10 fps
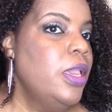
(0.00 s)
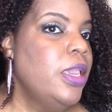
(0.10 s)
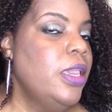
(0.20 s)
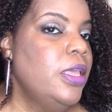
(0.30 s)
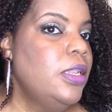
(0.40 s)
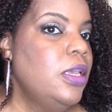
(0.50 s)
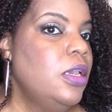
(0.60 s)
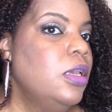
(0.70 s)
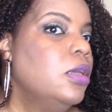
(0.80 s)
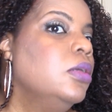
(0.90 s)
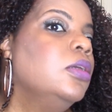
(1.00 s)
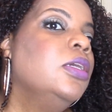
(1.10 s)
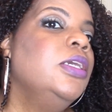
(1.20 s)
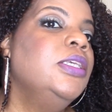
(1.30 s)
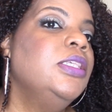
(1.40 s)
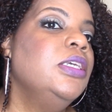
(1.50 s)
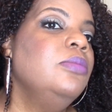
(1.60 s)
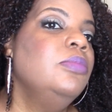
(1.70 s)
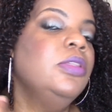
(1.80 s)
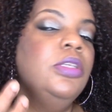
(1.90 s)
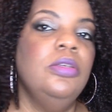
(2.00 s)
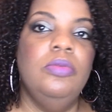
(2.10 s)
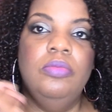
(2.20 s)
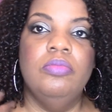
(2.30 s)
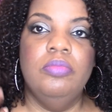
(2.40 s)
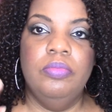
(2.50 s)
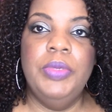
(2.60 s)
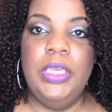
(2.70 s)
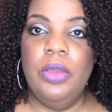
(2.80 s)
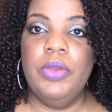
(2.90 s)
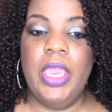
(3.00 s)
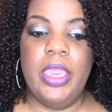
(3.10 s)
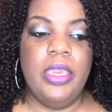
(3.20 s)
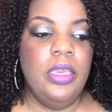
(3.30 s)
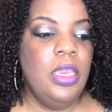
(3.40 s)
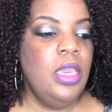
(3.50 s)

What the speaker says: and it seems to be okay.